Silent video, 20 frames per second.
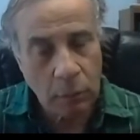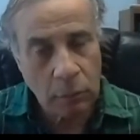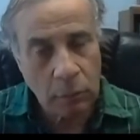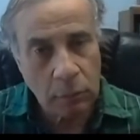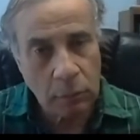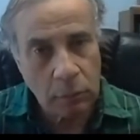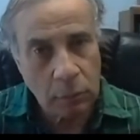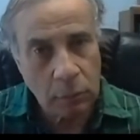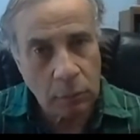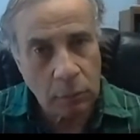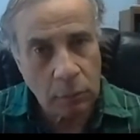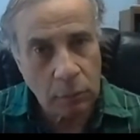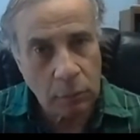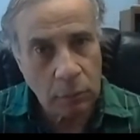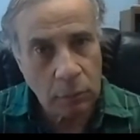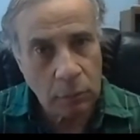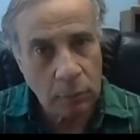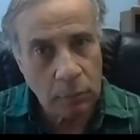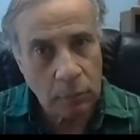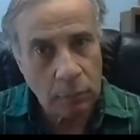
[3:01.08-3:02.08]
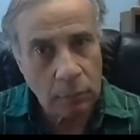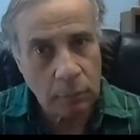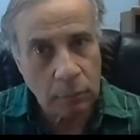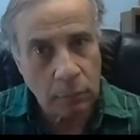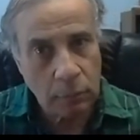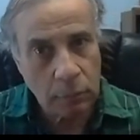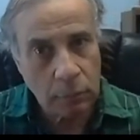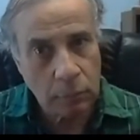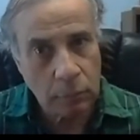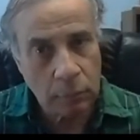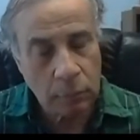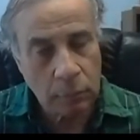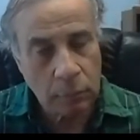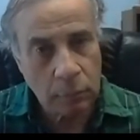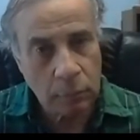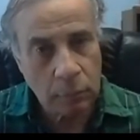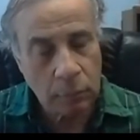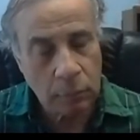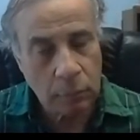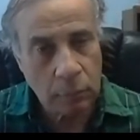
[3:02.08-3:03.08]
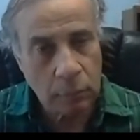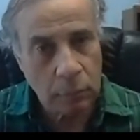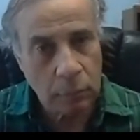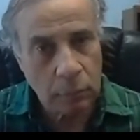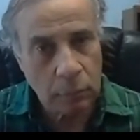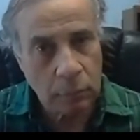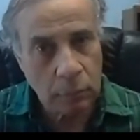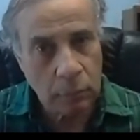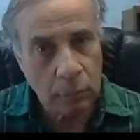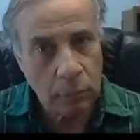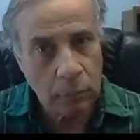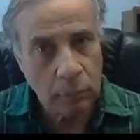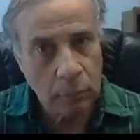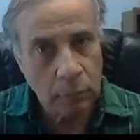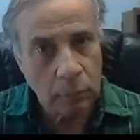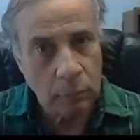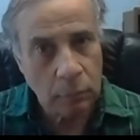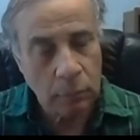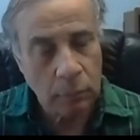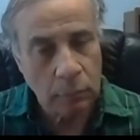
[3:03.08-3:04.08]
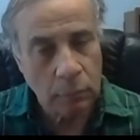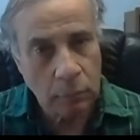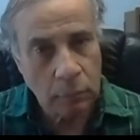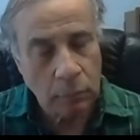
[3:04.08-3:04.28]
(not speaking)